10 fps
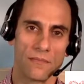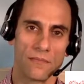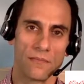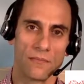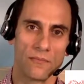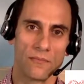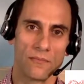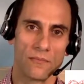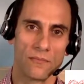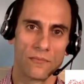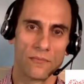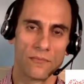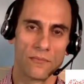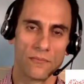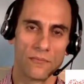
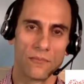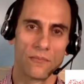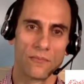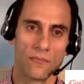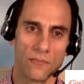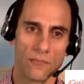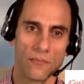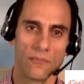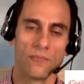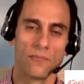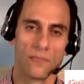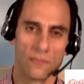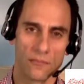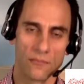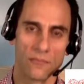
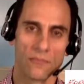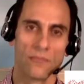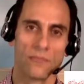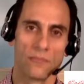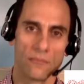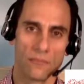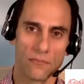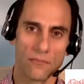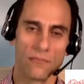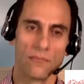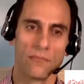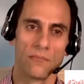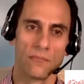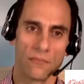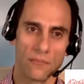
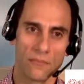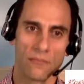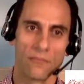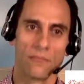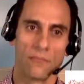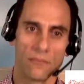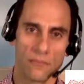(silent)